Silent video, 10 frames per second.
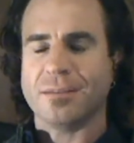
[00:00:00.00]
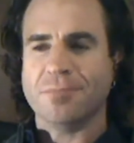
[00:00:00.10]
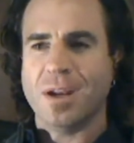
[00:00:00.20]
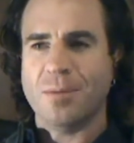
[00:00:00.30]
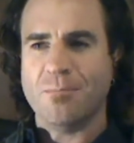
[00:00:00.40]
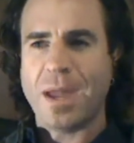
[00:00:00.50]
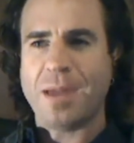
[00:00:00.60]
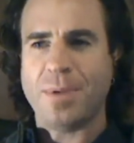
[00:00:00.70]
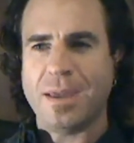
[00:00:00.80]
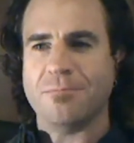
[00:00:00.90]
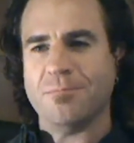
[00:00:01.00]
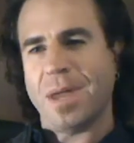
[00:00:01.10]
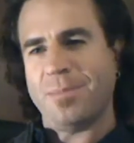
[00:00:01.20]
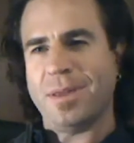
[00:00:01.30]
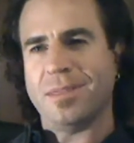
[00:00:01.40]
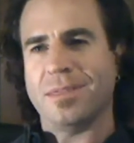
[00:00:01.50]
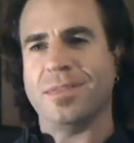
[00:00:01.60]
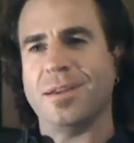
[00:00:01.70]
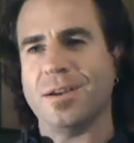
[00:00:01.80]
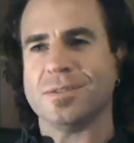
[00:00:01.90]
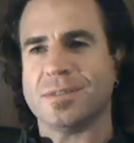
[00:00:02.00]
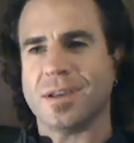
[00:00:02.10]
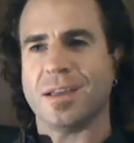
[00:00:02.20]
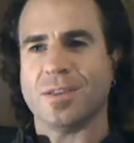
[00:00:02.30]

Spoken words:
maybe there's